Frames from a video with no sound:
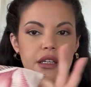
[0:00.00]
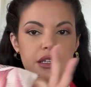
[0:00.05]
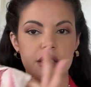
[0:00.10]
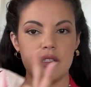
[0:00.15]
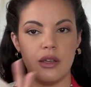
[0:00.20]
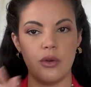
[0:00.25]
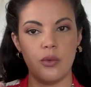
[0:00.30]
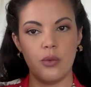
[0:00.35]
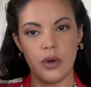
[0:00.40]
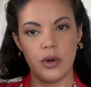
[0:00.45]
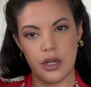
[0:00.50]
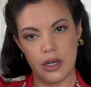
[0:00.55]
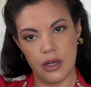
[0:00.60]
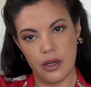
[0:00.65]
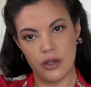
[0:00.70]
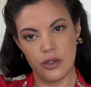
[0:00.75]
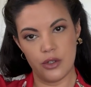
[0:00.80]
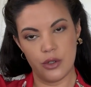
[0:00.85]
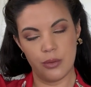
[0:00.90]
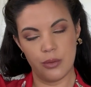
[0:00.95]
is a
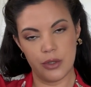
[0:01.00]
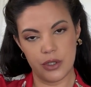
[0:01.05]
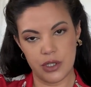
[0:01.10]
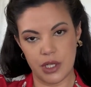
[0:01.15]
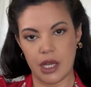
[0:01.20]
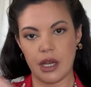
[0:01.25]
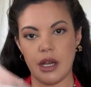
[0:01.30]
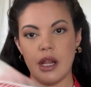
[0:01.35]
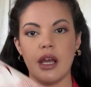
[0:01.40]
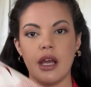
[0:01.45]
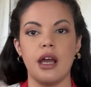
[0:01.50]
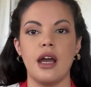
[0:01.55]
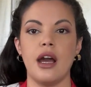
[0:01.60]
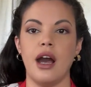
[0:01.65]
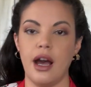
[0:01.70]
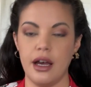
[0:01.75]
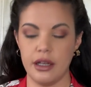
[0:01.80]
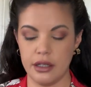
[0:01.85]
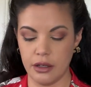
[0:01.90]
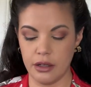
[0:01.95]
100%
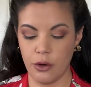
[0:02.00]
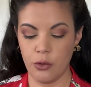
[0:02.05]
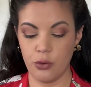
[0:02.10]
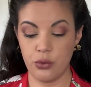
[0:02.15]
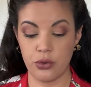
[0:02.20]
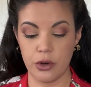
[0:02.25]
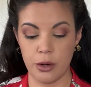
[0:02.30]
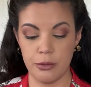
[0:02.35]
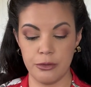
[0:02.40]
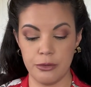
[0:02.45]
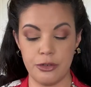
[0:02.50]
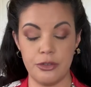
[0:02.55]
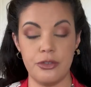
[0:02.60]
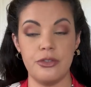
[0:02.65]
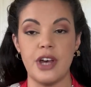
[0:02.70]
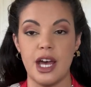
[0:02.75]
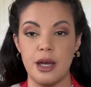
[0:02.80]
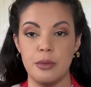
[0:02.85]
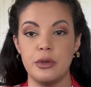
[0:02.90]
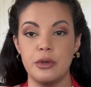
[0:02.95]
cotton from
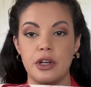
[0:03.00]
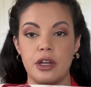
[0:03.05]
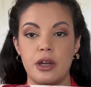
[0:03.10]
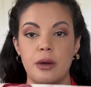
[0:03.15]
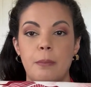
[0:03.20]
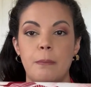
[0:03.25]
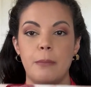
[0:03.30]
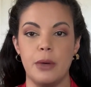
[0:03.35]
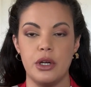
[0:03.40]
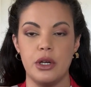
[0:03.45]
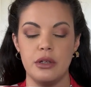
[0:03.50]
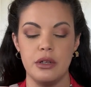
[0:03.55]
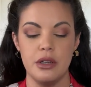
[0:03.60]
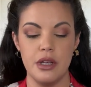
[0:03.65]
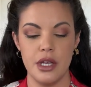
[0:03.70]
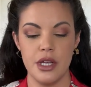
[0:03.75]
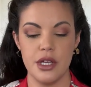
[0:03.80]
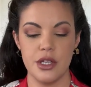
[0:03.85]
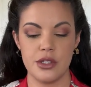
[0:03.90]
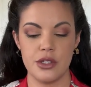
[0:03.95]
Fabric Mart.
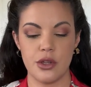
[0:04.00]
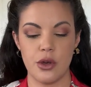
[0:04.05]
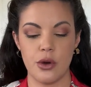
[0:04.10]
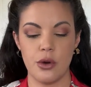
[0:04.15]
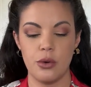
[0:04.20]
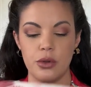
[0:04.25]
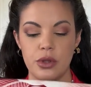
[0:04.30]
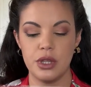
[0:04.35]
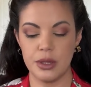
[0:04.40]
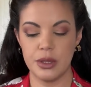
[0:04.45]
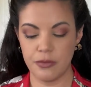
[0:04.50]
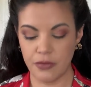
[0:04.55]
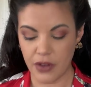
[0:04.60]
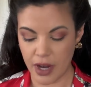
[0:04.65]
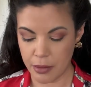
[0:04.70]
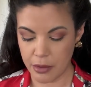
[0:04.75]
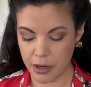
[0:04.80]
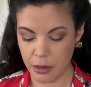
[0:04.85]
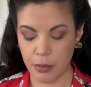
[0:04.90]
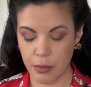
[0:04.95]
So
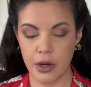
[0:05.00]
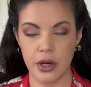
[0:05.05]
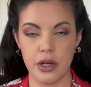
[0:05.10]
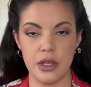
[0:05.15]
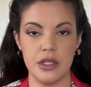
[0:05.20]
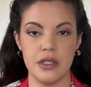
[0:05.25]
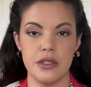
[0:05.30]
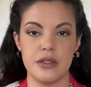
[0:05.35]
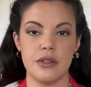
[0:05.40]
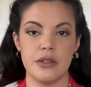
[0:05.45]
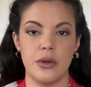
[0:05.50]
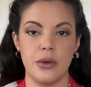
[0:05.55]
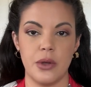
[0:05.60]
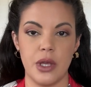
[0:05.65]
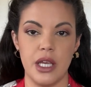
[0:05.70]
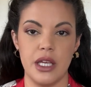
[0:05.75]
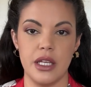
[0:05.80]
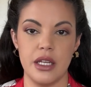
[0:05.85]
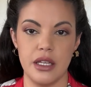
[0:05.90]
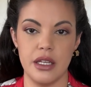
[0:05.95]
Fabric Mart is
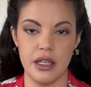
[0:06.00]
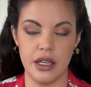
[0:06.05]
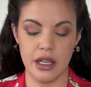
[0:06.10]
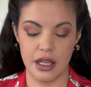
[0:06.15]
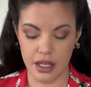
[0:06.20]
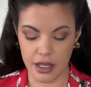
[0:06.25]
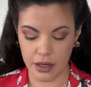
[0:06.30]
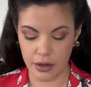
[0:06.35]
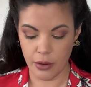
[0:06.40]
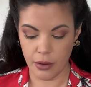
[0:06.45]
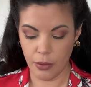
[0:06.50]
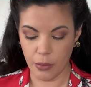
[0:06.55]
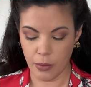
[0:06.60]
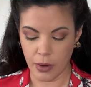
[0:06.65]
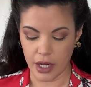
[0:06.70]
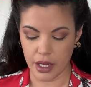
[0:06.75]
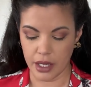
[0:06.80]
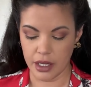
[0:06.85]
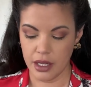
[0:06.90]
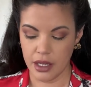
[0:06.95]
located in
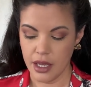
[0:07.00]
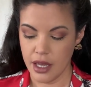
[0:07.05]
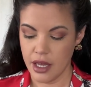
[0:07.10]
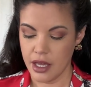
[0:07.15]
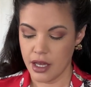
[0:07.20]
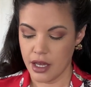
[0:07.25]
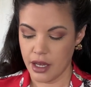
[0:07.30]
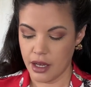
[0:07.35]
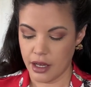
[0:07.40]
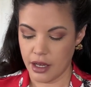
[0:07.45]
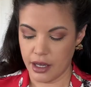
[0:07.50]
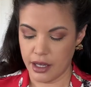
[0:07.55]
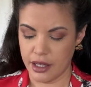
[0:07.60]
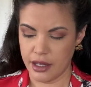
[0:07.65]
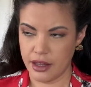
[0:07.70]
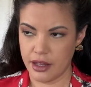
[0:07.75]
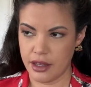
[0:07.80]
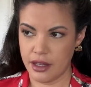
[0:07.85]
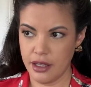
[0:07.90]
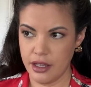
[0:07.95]
Hawaii. I
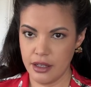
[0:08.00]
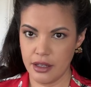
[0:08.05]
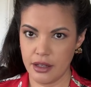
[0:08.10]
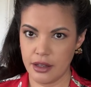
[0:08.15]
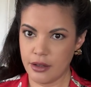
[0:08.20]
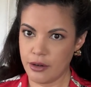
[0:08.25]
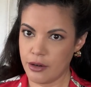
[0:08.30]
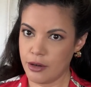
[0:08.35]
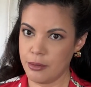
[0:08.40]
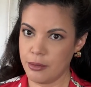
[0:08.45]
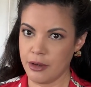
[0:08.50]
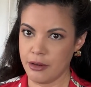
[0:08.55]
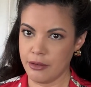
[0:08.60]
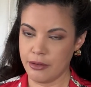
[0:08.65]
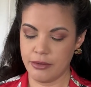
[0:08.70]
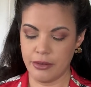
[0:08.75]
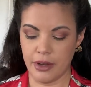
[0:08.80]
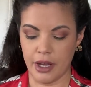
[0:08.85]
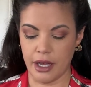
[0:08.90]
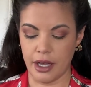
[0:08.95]
think there are about
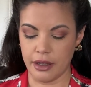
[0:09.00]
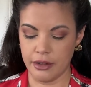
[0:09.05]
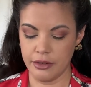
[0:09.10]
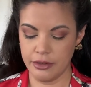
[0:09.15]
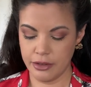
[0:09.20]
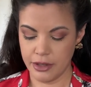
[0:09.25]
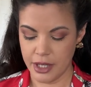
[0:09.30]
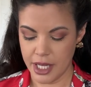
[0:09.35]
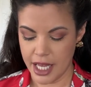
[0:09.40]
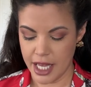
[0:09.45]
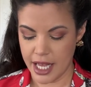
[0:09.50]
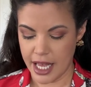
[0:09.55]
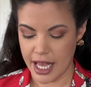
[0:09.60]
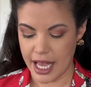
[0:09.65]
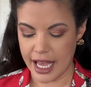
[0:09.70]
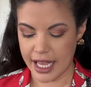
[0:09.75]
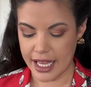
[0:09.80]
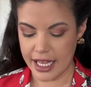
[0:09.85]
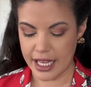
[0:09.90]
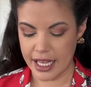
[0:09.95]
5.
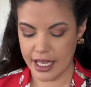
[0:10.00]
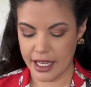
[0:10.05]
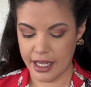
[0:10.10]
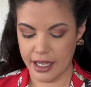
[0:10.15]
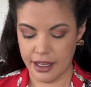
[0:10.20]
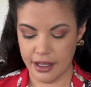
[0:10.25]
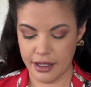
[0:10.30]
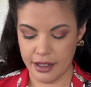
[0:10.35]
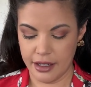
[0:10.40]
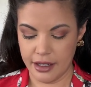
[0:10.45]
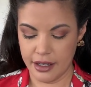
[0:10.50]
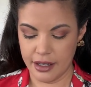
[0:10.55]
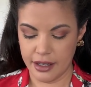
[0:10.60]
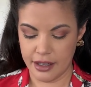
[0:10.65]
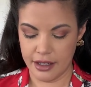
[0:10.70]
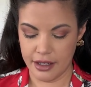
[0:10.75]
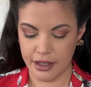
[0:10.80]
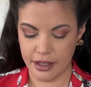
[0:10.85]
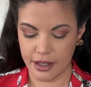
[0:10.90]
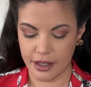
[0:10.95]
I had
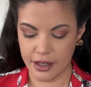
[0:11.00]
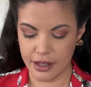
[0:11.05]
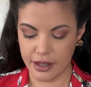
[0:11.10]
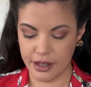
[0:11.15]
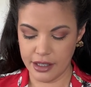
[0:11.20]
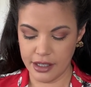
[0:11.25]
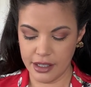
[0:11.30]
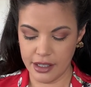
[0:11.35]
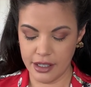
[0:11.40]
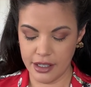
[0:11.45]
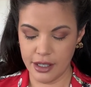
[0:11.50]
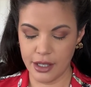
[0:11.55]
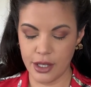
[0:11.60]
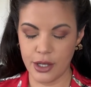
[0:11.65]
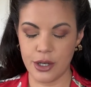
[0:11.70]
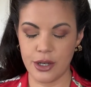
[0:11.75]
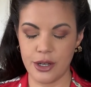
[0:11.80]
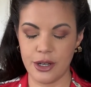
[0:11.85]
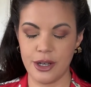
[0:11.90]
the